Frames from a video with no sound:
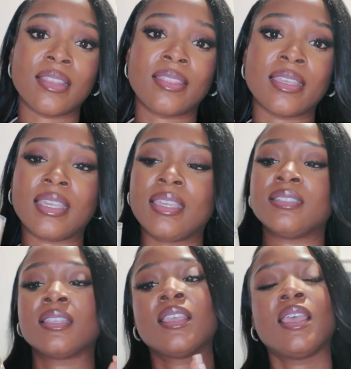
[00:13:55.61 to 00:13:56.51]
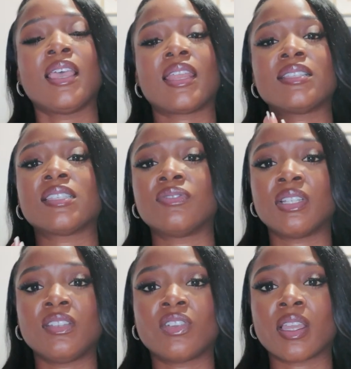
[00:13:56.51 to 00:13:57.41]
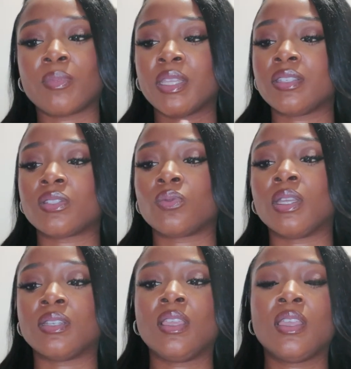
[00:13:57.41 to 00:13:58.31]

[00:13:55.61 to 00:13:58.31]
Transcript: the heat. And I definitely recommend this one.